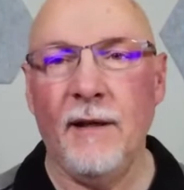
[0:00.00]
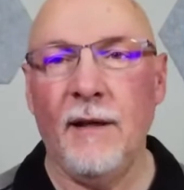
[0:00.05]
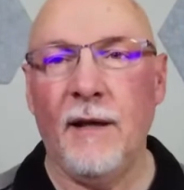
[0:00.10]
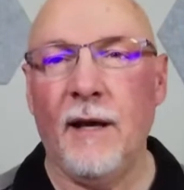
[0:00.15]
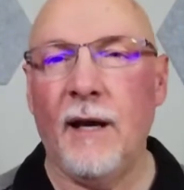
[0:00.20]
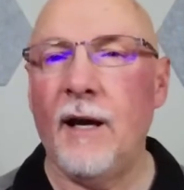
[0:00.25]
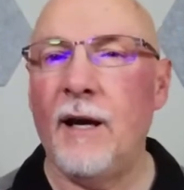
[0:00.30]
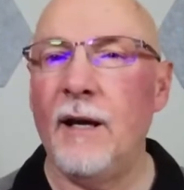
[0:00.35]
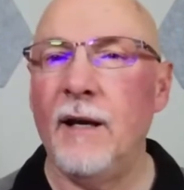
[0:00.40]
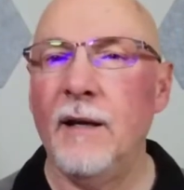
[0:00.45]

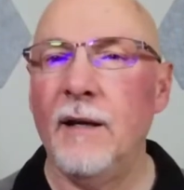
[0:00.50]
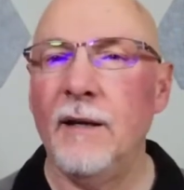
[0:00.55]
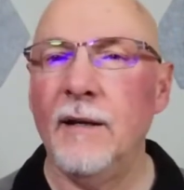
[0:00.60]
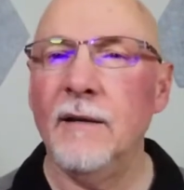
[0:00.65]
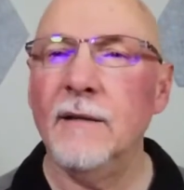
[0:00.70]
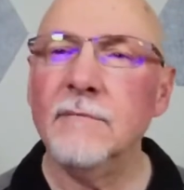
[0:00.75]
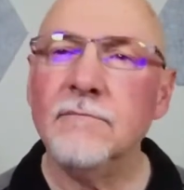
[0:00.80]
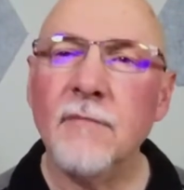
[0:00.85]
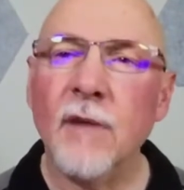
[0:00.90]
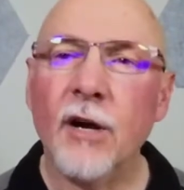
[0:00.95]

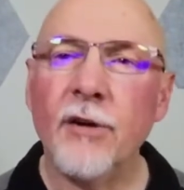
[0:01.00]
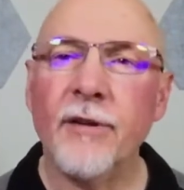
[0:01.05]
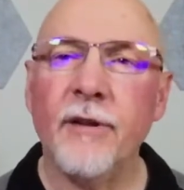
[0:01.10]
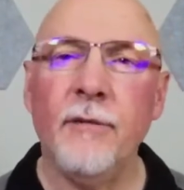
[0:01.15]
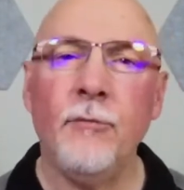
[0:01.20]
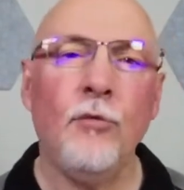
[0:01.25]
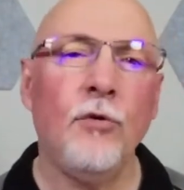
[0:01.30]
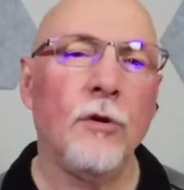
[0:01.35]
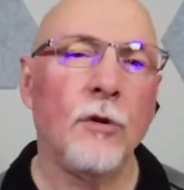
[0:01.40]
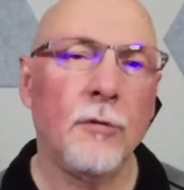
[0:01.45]
Are
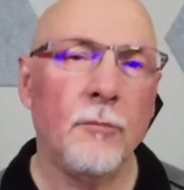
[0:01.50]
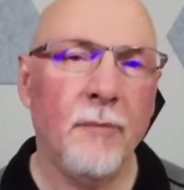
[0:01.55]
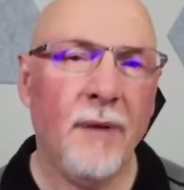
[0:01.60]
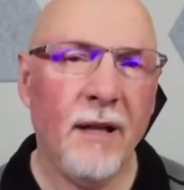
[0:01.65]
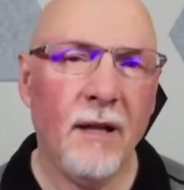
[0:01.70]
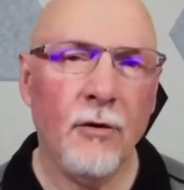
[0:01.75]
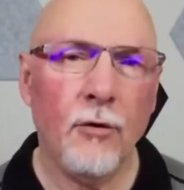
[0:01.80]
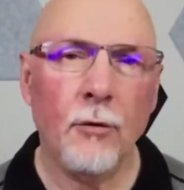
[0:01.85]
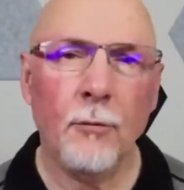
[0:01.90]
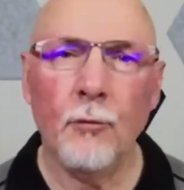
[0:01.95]
they more
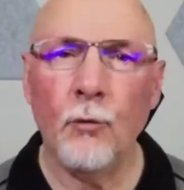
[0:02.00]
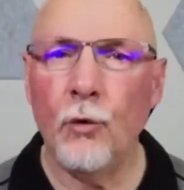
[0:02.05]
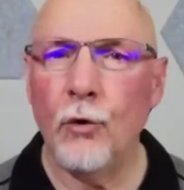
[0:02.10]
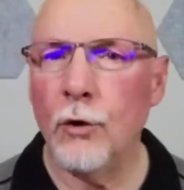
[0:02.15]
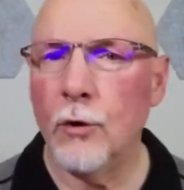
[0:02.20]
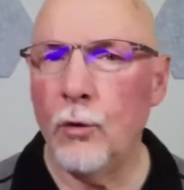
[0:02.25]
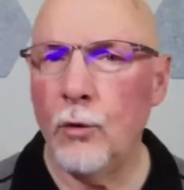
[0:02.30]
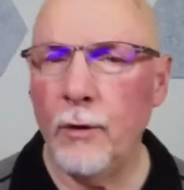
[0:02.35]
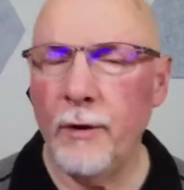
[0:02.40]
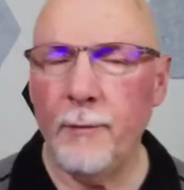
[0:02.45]
men or
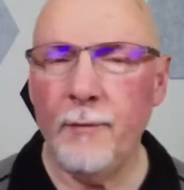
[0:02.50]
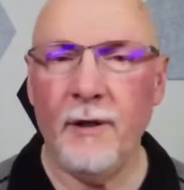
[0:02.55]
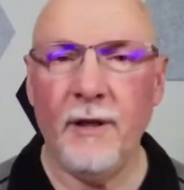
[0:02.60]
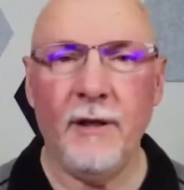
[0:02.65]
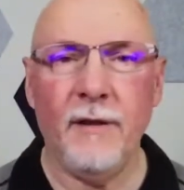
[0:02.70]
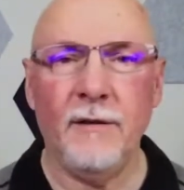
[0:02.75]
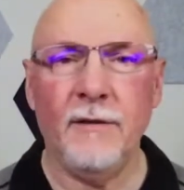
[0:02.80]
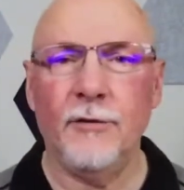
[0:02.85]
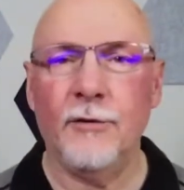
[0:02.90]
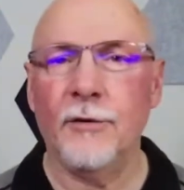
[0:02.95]
more women?